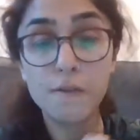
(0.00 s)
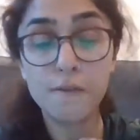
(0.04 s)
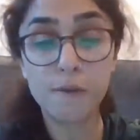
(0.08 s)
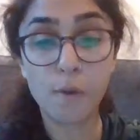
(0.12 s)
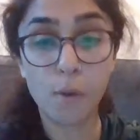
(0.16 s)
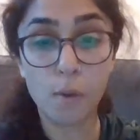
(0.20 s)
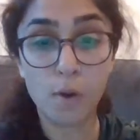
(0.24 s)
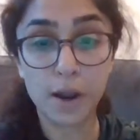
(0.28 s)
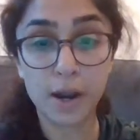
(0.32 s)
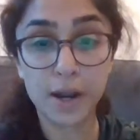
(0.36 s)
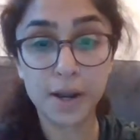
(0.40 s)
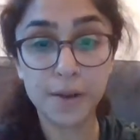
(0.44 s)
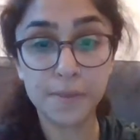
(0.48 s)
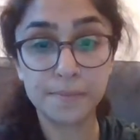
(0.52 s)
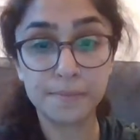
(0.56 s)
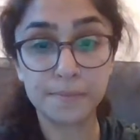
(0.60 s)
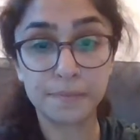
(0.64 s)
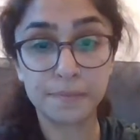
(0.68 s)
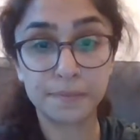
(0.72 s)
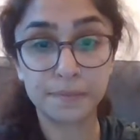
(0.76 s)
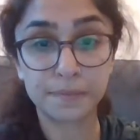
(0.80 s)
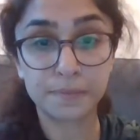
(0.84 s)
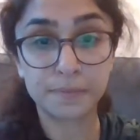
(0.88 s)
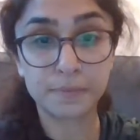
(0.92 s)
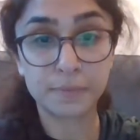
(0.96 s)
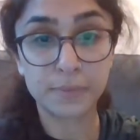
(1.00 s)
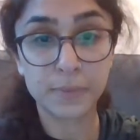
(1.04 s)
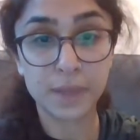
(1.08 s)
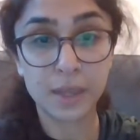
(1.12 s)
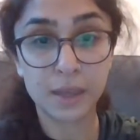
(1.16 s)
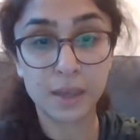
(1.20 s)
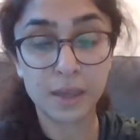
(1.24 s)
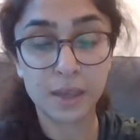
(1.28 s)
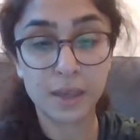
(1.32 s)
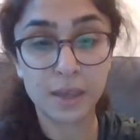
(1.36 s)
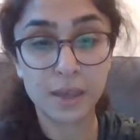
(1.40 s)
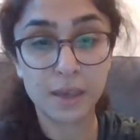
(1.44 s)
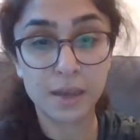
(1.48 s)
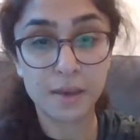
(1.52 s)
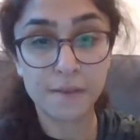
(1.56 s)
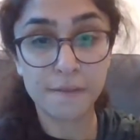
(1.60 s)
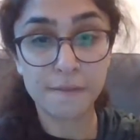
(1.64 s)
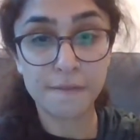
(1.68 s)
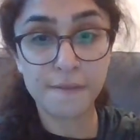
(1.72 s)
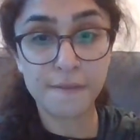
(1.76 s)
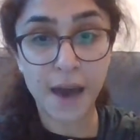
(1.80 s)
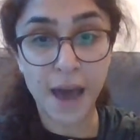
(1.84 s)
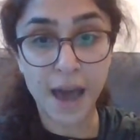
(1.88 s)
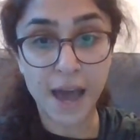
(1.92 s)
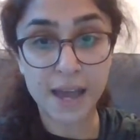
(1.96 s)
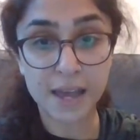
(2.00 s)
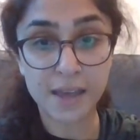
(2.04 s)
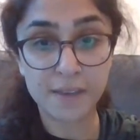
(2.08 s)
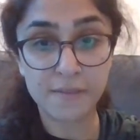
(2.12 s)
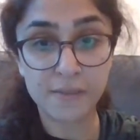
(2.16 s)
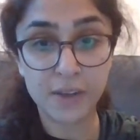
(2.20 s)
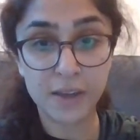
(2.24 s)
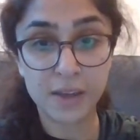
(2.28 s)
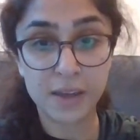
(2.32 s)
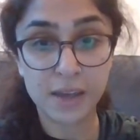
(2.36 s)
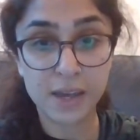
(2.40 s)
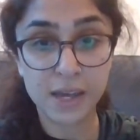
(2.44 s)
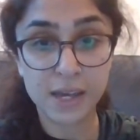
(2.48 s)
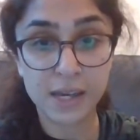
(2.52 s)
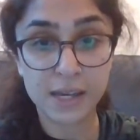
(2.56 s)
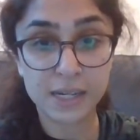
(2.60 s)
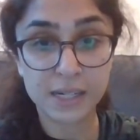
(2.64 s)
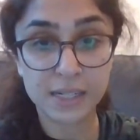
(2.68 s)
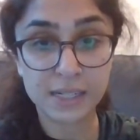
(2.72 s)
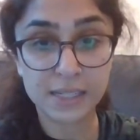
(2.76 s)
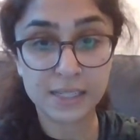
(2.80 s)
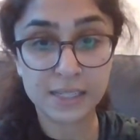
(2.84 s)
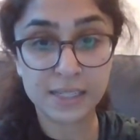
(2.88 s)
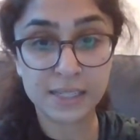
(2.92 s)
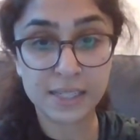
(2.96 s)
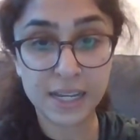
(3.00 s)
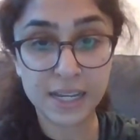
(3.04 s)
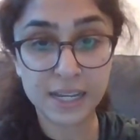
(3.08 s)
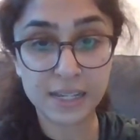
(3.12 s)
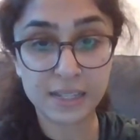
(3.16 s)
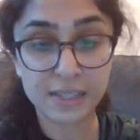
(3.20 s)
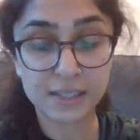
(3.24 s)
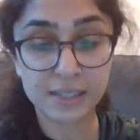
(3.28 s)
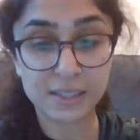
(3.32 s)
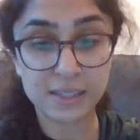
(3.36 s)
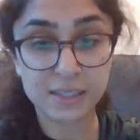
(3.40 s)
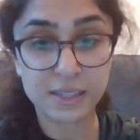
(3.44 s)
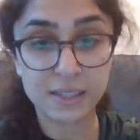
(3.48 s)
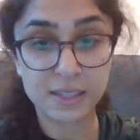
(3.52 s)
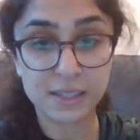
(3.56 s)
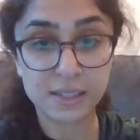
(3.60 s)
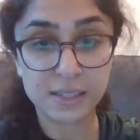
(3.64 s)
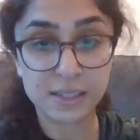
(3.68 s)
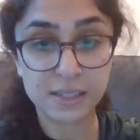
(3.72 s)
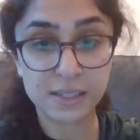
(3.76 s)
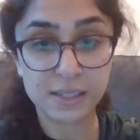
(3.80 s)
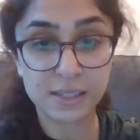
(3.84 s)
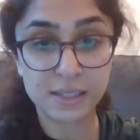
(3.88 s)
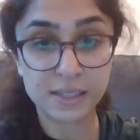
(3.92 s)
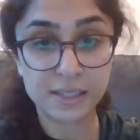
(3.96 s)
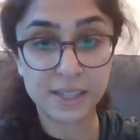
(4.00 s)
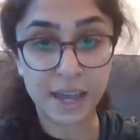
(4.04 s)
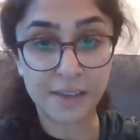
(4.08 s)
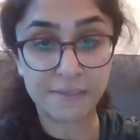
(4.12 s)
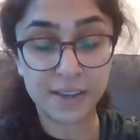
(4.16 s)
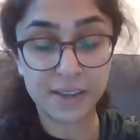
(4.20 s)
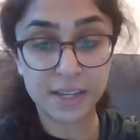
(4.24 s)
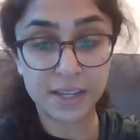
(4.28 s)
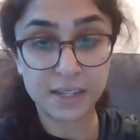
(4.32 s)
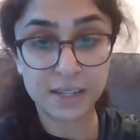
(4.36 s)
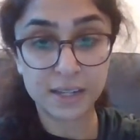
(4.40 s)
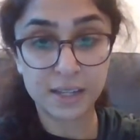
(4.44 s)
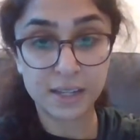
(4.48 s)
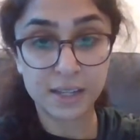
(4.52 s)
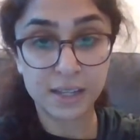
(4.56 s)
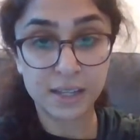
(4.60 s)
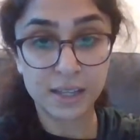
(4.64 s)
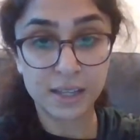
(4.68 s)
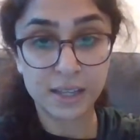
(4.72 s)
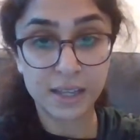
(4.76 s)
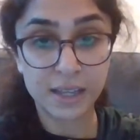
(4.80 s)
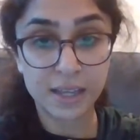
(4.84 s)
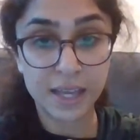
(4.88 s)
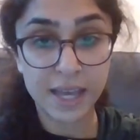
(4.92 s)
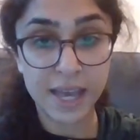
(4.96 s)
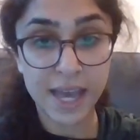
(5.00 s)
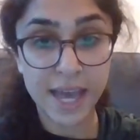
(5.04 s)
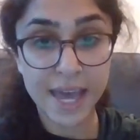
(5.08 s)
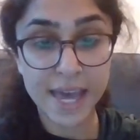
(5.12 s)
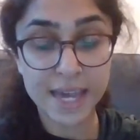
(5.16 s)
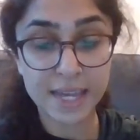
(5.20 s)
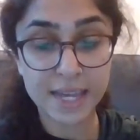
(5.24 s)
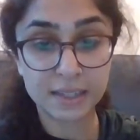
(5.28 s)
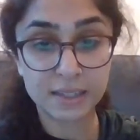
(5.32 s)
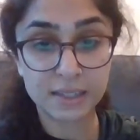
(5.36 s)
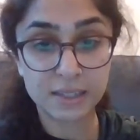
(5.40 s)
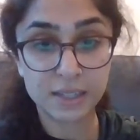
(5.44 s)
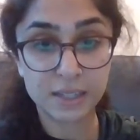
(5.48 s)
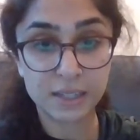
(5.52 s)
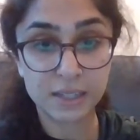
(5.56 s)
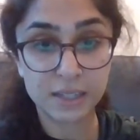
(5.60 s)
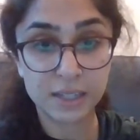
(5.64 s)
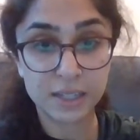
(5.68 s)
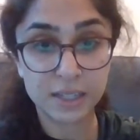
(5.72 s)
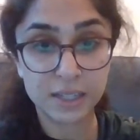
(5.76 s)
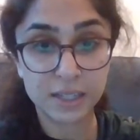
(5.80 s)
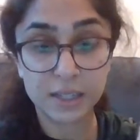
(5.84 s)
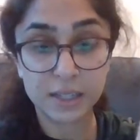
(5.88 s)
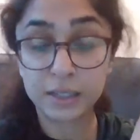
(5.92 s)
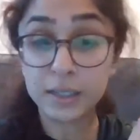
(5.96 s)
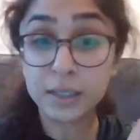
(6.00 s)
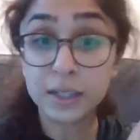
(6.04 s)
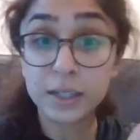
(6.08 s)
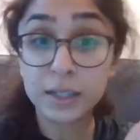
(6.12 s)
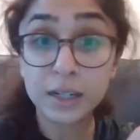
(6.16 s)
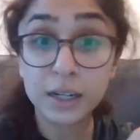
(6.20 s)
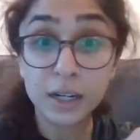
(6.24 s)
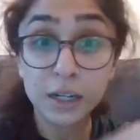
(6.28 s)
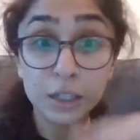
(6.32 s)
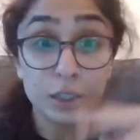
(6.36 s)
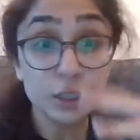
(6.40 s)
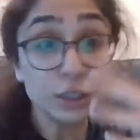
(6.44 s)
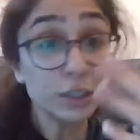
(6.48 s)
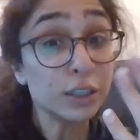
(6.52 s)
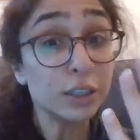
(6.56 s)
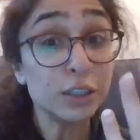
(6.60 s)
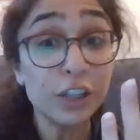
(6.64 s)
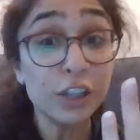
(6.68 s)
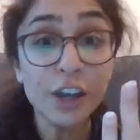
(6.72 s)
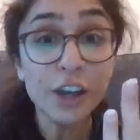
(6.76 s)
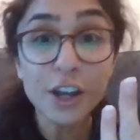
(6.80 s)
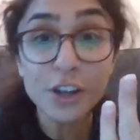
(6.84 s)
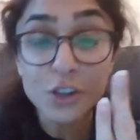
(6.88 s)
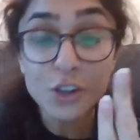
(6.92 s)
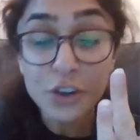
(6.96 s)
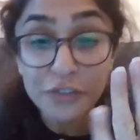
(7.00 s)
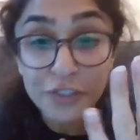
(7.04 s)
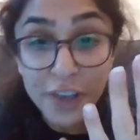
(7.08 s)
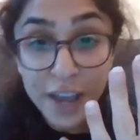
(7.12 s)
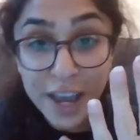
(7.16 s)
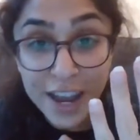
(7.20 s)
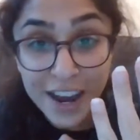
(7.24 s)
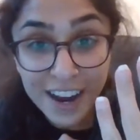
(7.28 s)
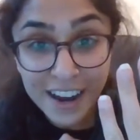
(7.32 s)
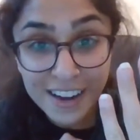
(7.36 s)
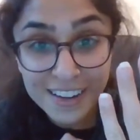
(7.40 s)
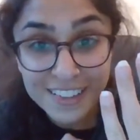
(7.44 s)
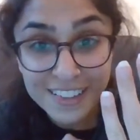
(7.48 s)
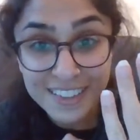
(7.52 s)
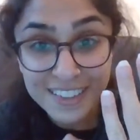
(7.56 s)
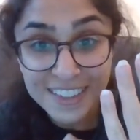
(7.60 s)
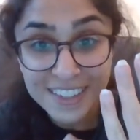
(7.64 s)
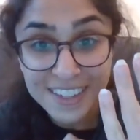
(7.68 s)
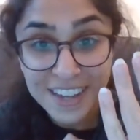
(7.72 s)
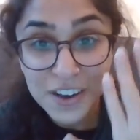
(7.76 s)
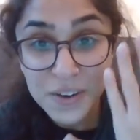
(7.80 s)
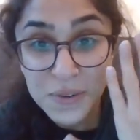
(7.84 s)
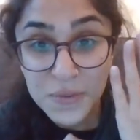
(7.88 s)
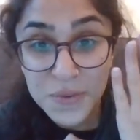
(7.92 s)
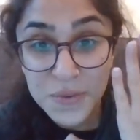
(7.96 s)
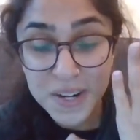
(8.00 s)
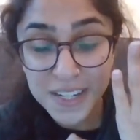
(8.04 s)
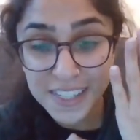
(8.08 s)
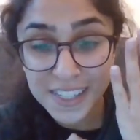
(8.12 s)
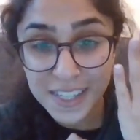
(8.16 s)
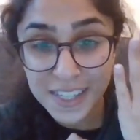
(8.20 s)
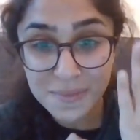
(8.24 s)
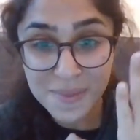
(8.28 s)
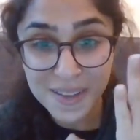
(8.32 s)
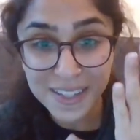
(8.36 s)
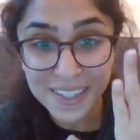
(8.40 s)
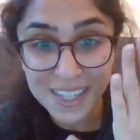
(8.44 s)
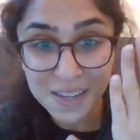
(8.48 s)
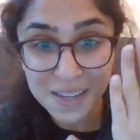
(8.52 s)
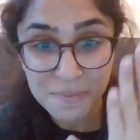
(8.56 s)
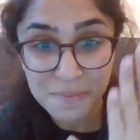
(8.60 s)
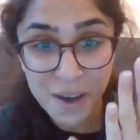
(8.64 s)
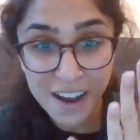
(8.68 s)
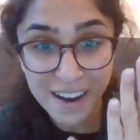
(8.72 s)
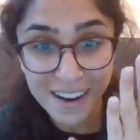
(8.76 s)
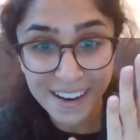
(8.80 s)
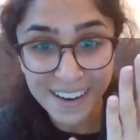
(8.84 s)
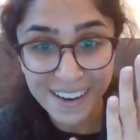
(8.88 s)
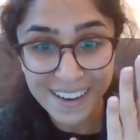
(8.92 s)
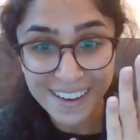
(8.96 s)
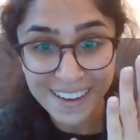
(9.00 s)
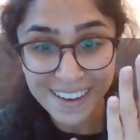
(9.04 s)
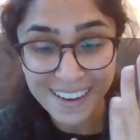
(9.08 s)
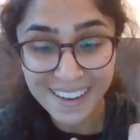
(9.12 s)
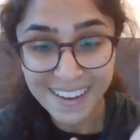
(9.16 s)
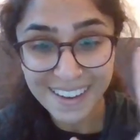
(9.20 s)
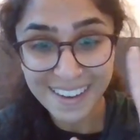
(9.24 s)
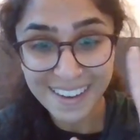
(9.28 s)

4, 5, 6, 7, 8. Look at your fingers. What's the missing part?